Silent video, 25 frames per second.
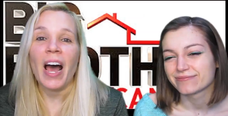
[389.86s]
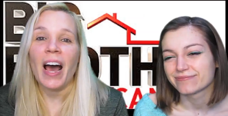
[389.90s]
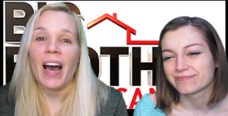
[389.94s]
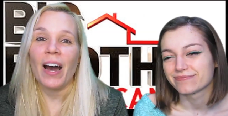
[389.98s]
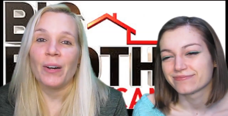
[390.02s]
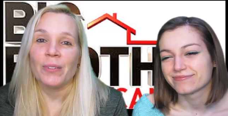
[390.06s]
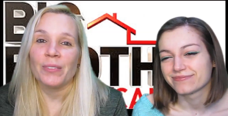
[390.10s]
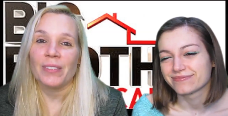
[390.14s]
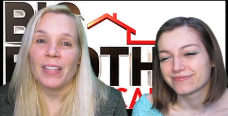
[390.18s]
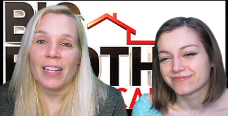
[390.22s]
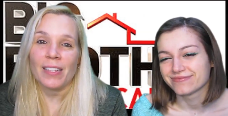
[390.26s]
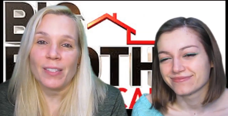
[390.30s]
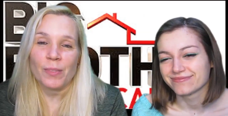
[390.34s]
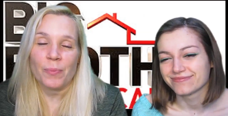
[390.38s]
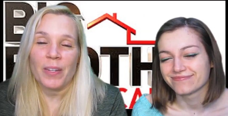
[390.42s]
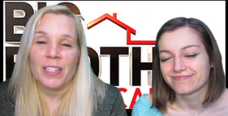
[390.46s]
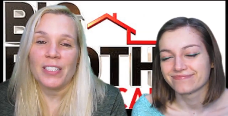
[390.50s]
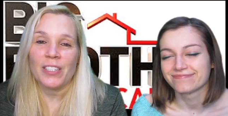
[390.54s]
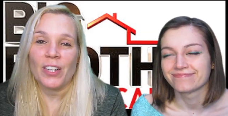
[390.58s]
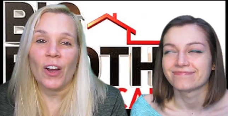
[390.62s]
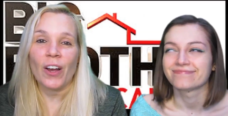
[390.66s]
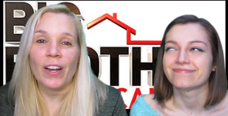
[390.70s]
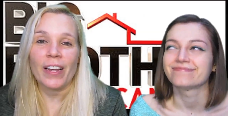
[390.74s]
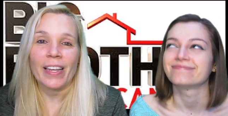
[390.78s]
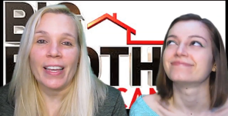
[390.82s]
Speaker 1: out. That's my
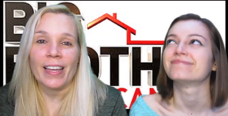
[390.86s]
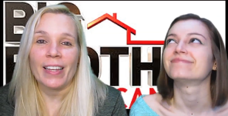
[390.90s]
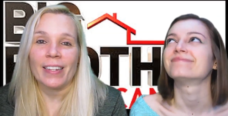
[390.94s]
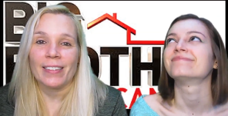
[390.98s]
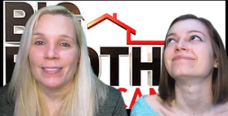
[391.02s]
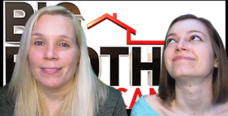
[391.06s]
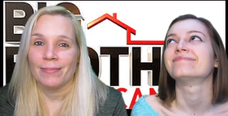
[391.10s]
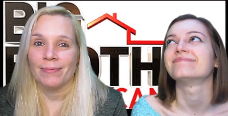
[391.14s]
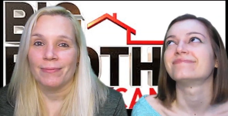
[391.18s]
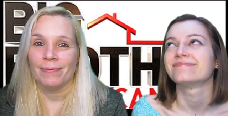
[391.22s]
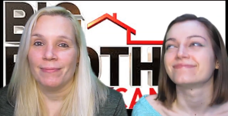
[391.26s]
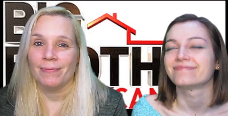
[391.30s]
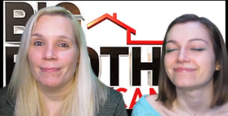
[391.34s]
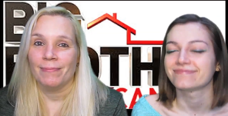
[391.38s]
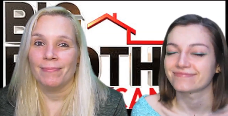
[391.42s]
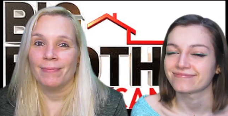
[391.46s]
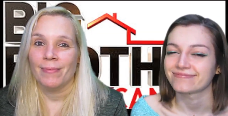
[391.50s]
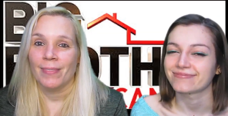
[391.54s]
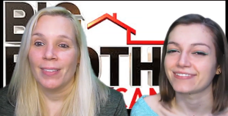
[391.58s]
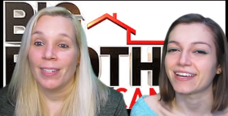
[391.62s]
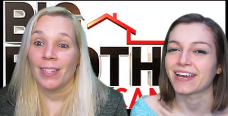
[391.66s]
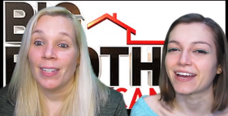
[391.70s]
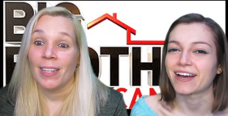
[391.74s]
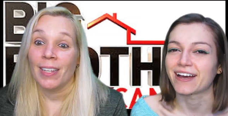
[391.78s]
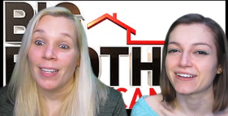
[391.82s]
target.
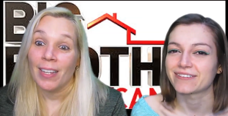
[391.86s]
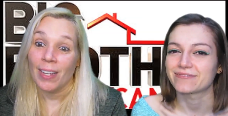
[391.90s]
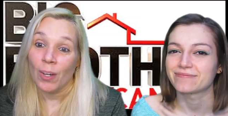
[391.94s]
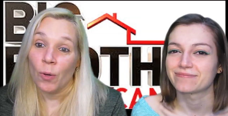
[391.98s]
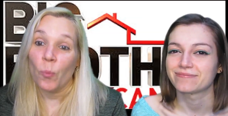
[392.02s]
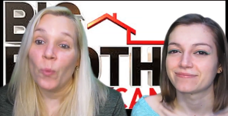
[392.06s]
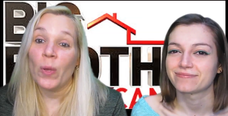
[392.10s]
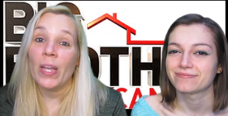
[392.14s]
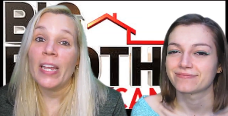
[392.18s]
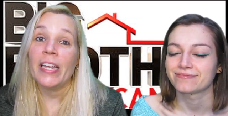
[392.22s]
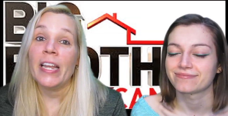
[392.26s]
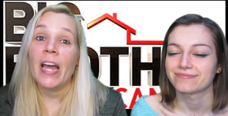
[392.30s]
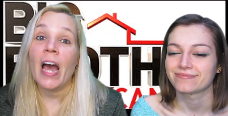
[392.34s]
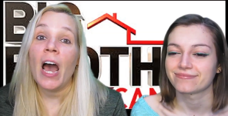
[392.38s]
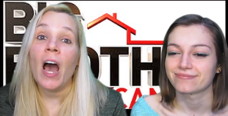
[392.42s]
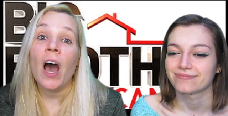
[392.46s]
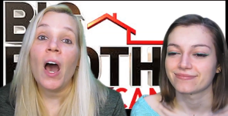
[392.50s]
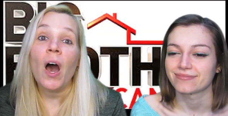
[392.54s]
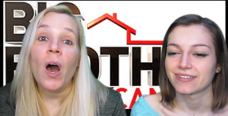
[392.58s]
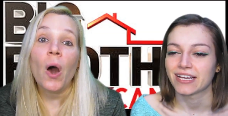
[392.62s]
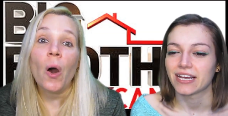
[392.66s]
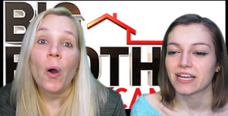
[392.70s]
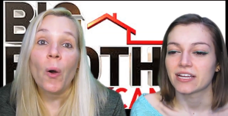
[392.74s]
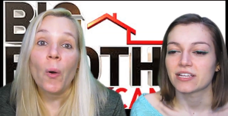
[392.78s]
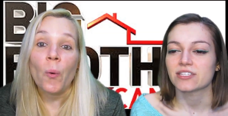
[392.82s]
Speaker 2: Yeah. We
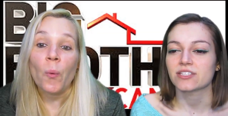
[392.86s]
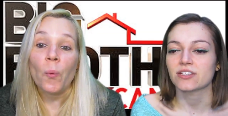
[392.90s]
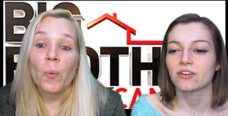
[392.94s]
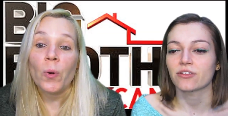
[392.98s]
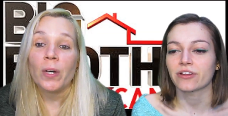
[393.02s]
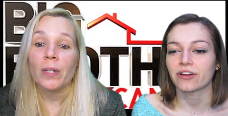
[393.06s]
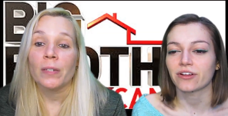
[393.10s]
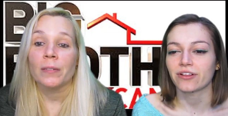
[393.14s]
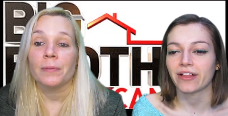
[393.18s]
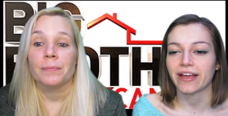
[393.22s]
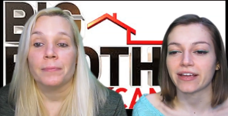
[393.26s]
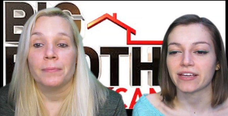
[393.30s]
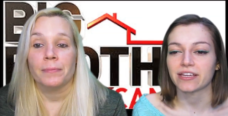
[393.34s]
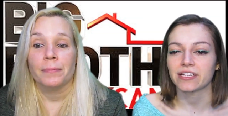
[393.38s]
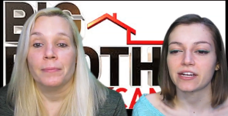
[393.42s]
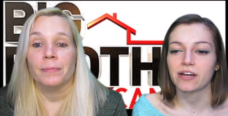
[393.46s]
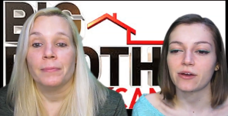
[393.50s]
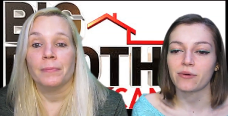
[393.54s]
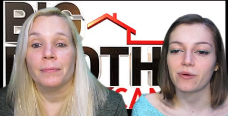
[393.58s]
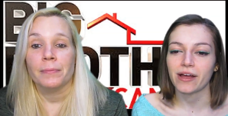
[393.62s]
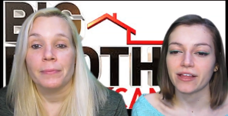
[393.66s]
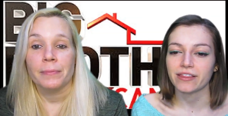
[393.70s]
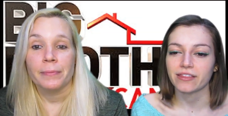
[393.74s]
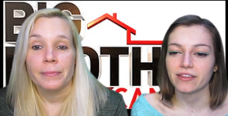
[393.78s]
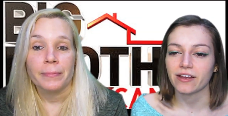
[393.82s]
Speaker 1: know. So
Speaker 2: they're like, you know
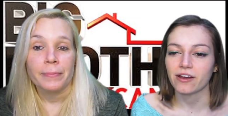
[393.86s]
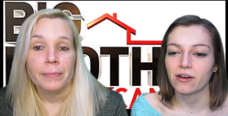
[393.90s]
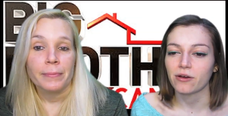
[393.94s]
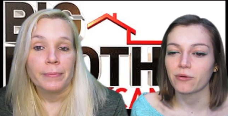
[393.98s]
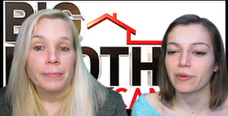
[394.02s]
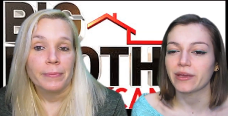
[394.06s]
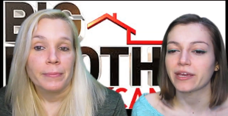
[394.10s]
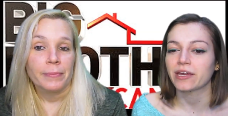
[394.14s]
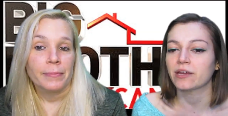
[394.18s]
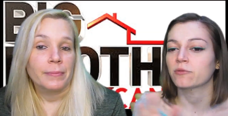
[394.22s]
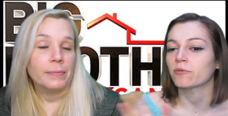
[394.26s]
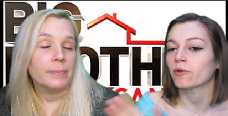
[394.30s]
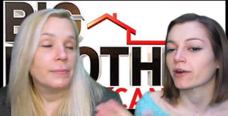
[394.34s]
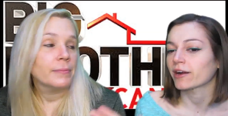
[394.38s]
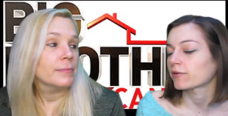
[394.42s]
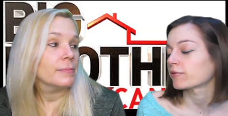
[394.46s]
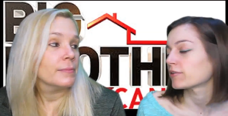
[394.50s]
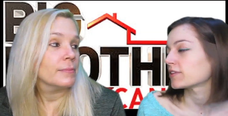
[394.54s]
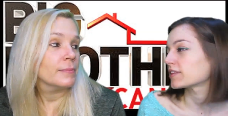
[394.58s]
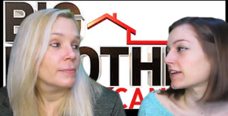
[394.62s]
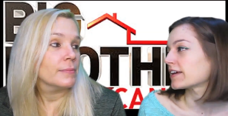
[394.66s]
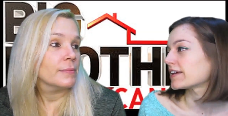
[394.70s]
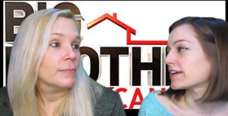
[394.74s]
what, though? We can work with